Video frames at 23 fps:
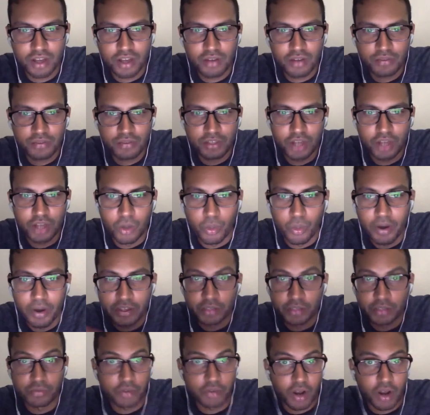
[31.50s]
where you're
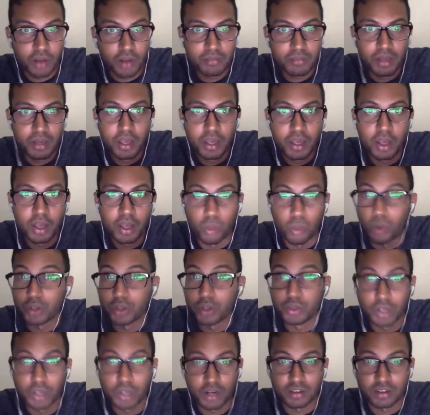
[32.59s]
from, where you
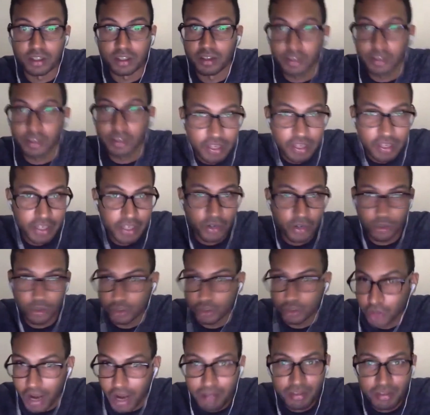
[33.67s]
currently living or
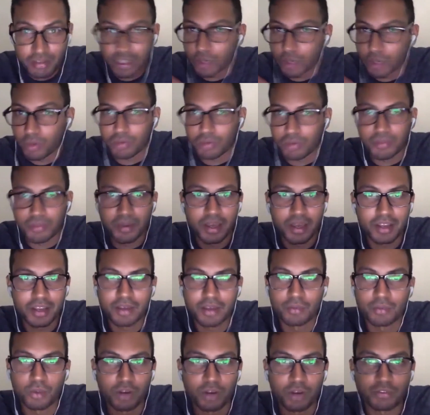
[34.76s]
traveling or
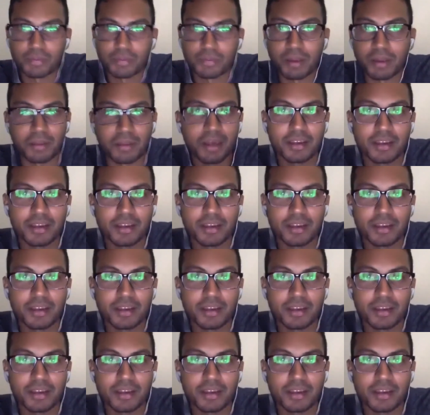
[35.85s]
wherever it may be.